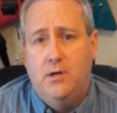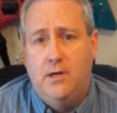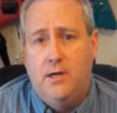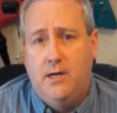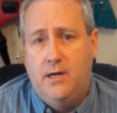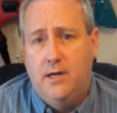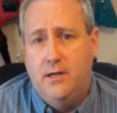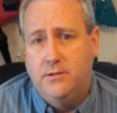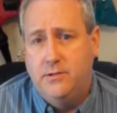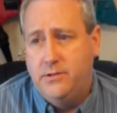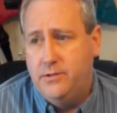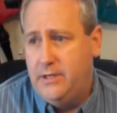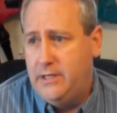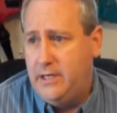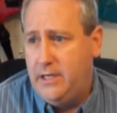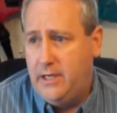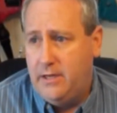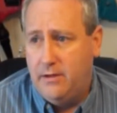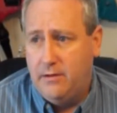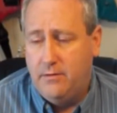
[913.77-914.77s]
uh, to
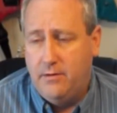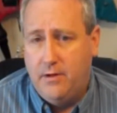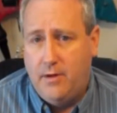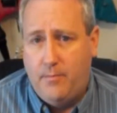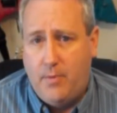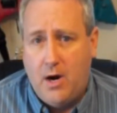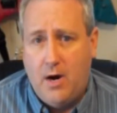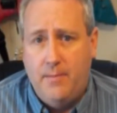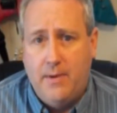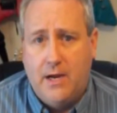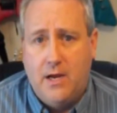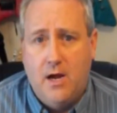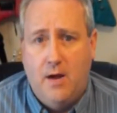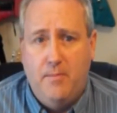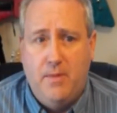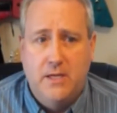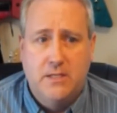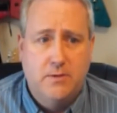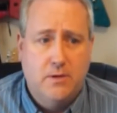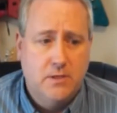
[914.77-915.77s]
any apartment
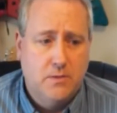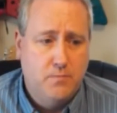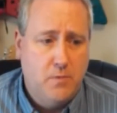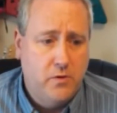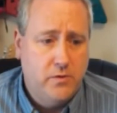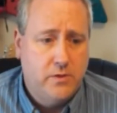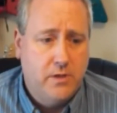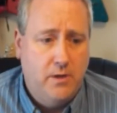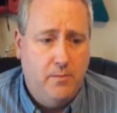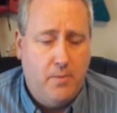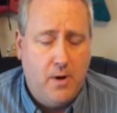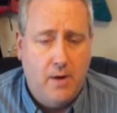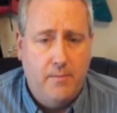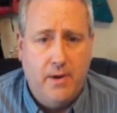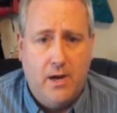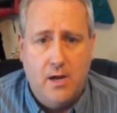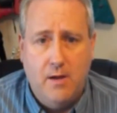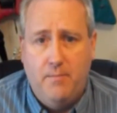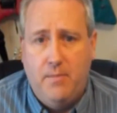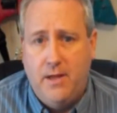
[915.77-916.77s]
complex because mostly
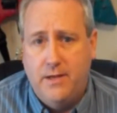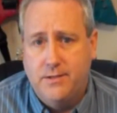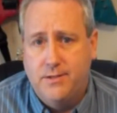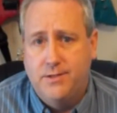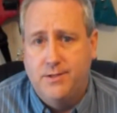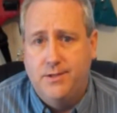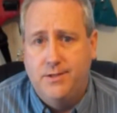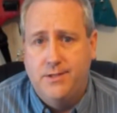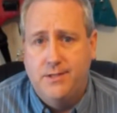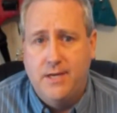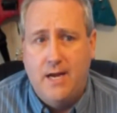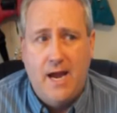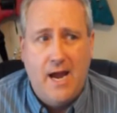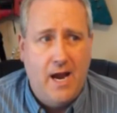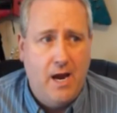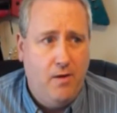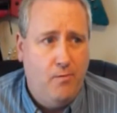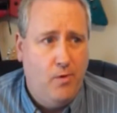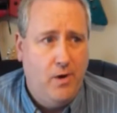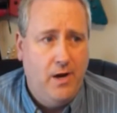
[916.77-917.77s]
apartment complexes are going to say,
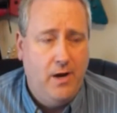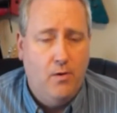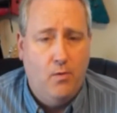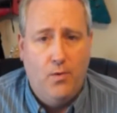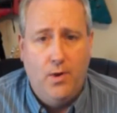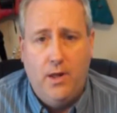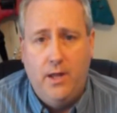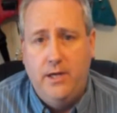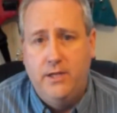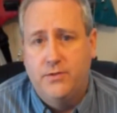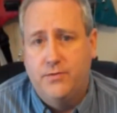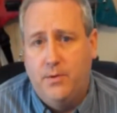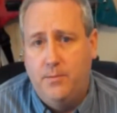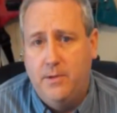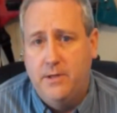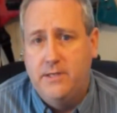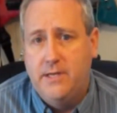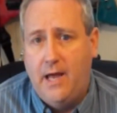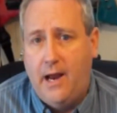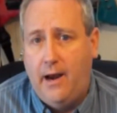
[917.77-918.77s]
hey, we need a release from
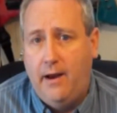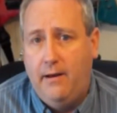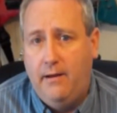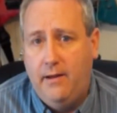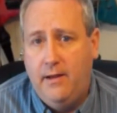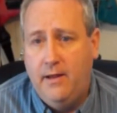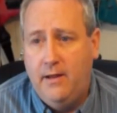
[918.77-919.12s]
the tenant.